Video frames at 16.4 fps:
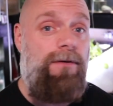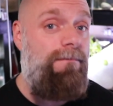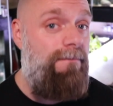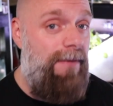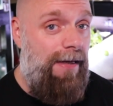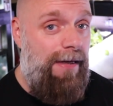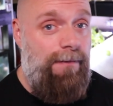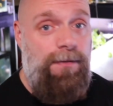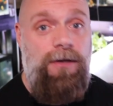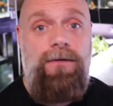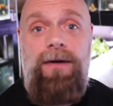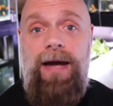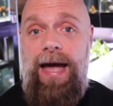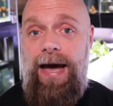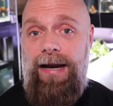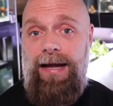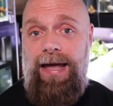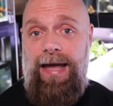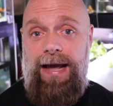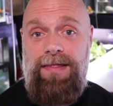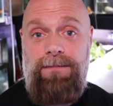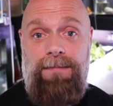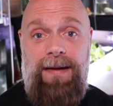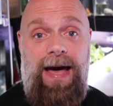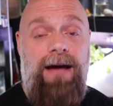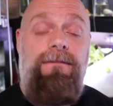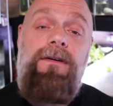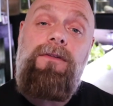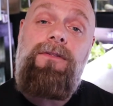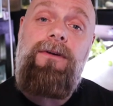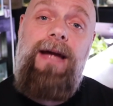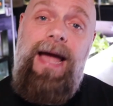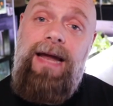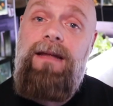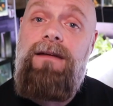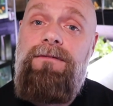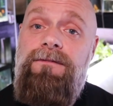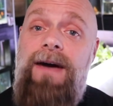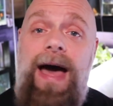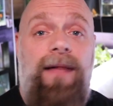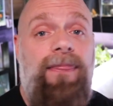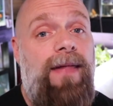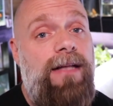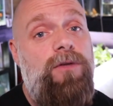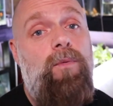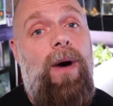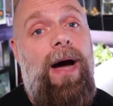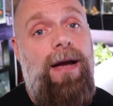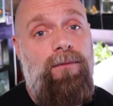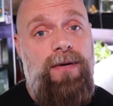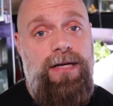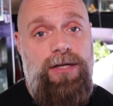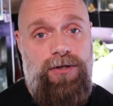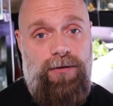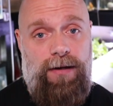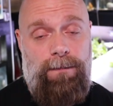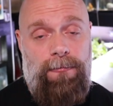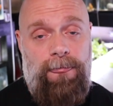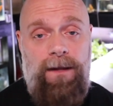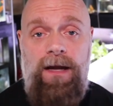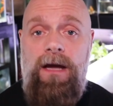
maybe you add a hang on the back filter, and in fact, that's why we do it.